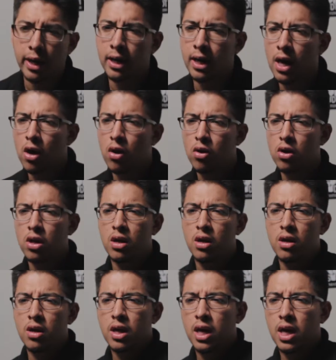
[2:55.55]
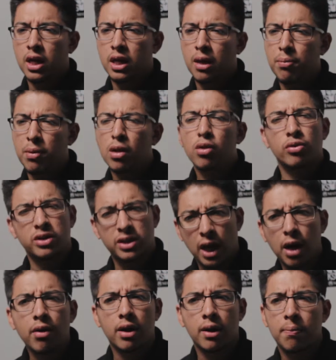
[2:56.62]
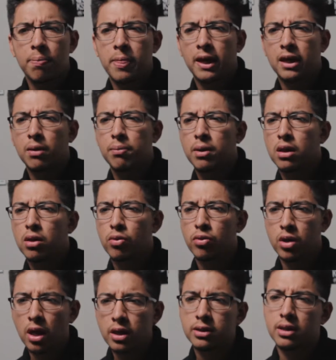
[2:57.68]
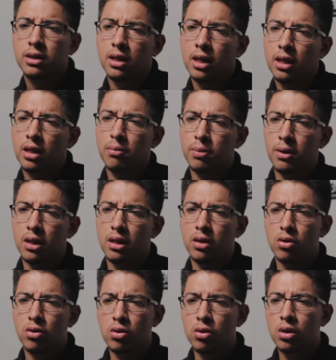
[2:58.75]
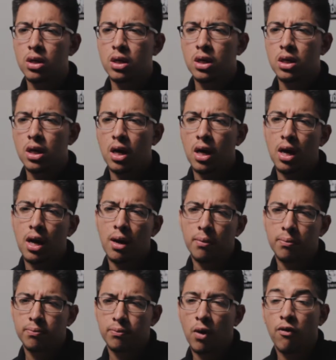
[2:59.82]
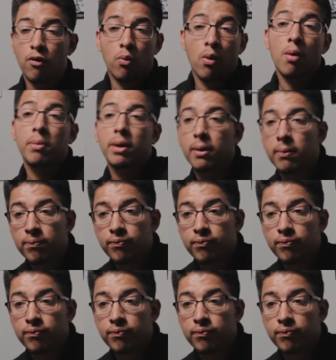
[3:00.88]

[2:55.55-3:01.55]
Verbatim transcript: now, it can be a little scary. It can be a little daunting. It can be a little um, overwhelming